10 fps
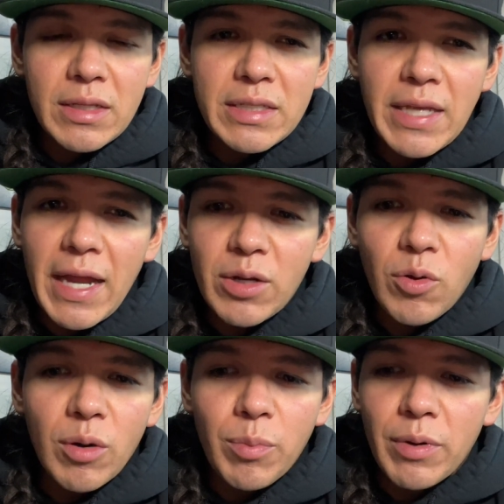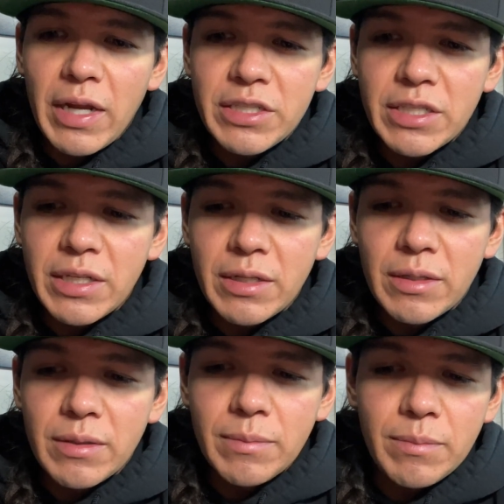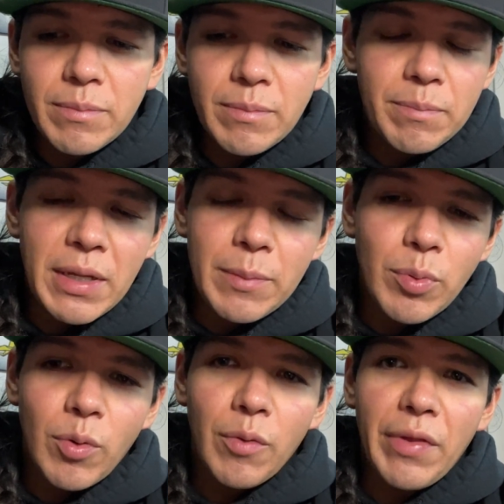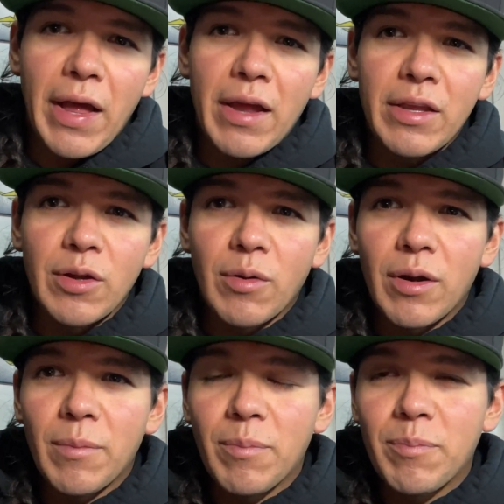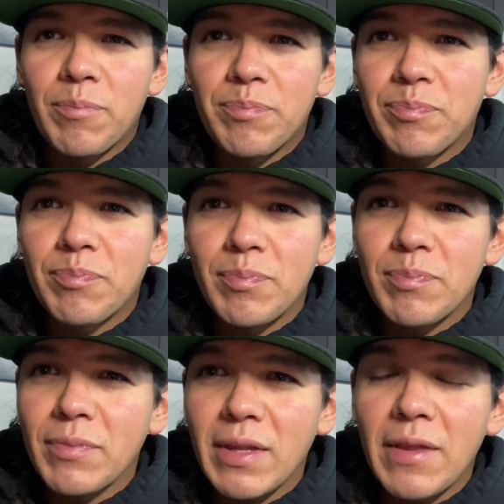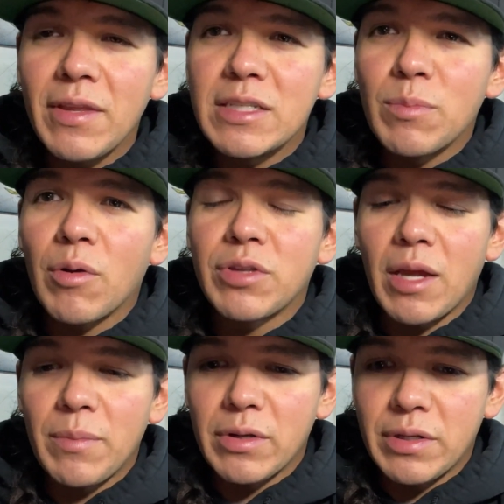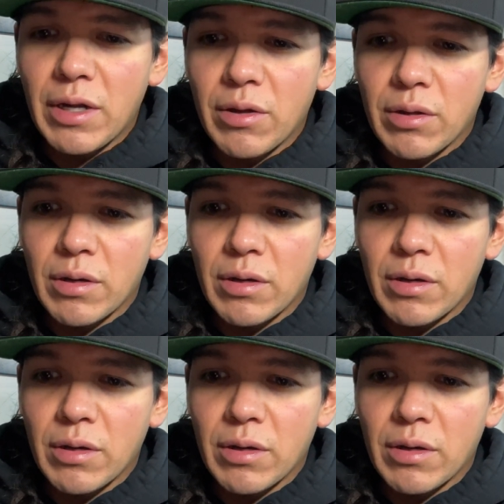head corporation people that are in these multi-million dollar